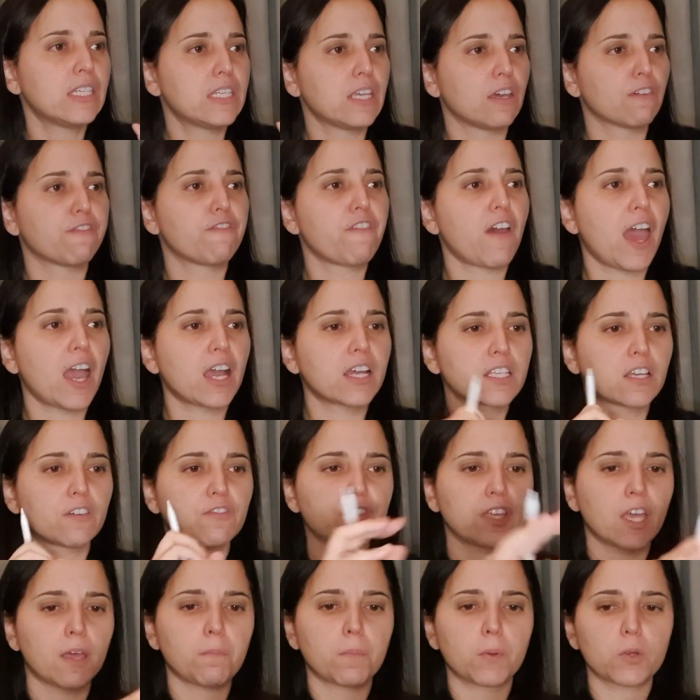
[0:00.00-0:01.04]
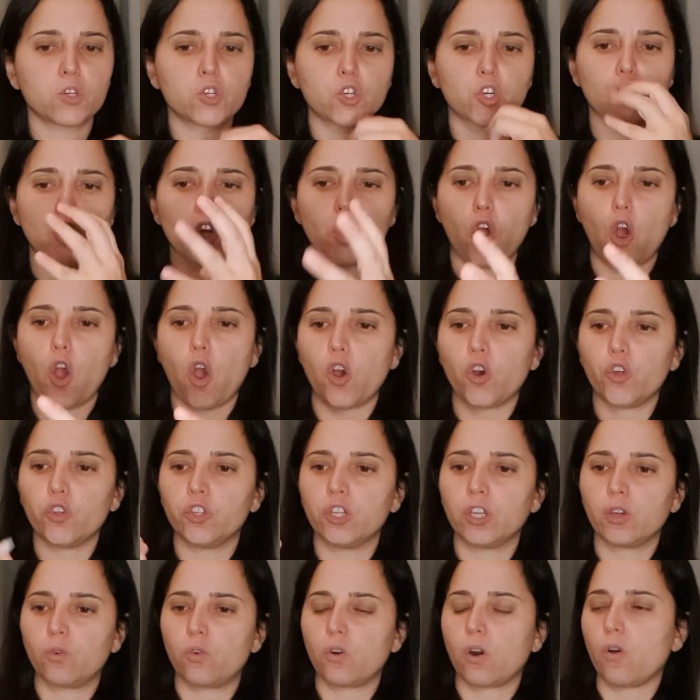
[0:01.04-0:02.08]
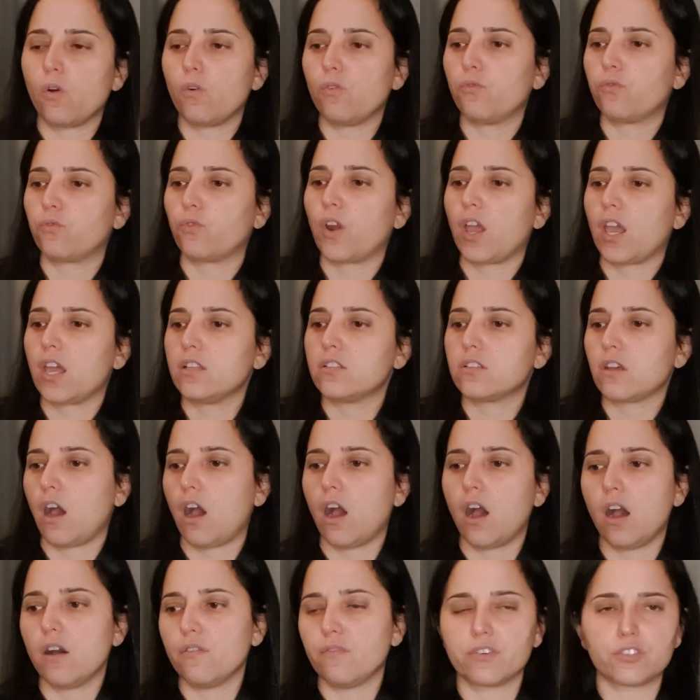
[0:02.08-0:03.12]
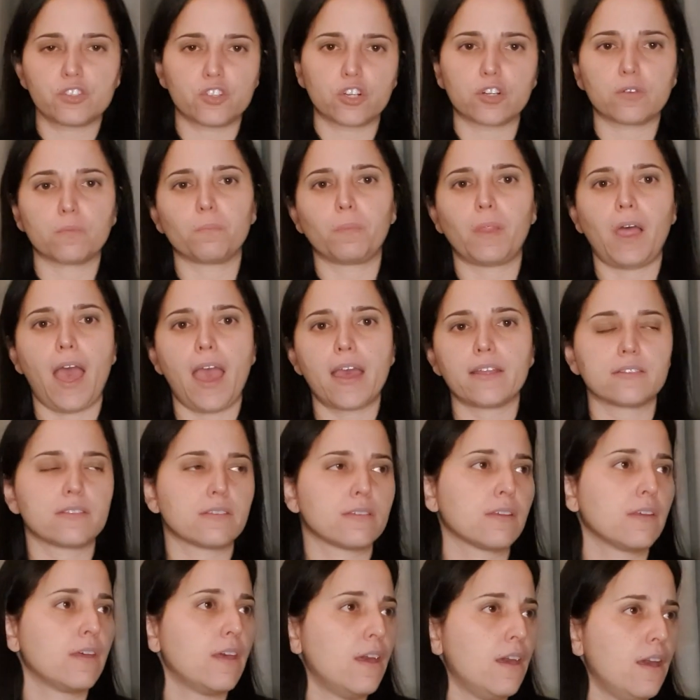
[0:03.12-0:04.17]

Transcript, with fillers: The effect of temperature on the growth rate of a certain plant.